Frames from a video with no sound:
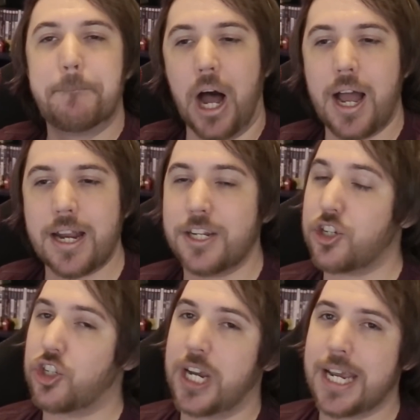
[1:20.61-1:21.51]
But
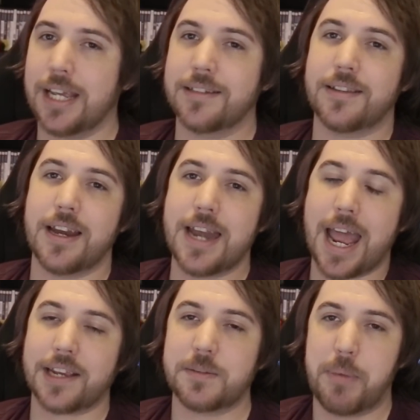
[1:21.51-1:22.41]
she is the
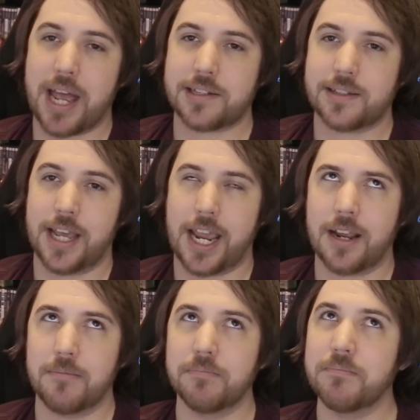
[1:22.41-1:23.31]
next best
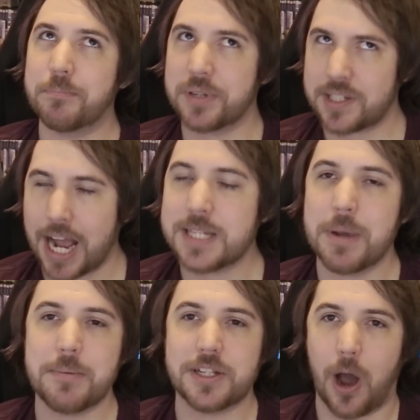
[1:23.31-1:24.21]
thing besides
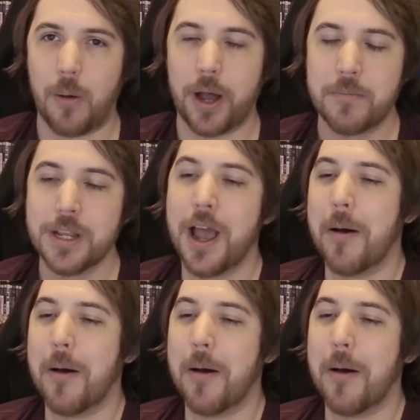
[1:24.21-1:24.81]
maybe Toma.